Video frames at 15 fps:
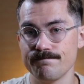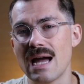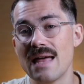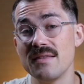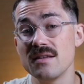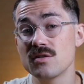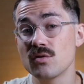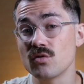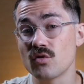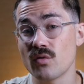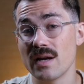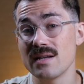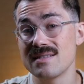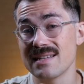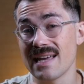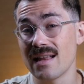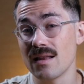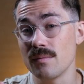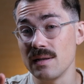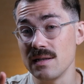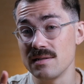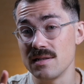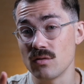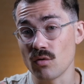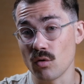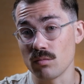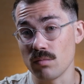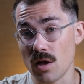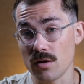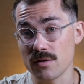and this could create scalability
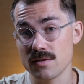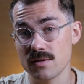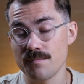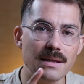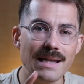roadblocks.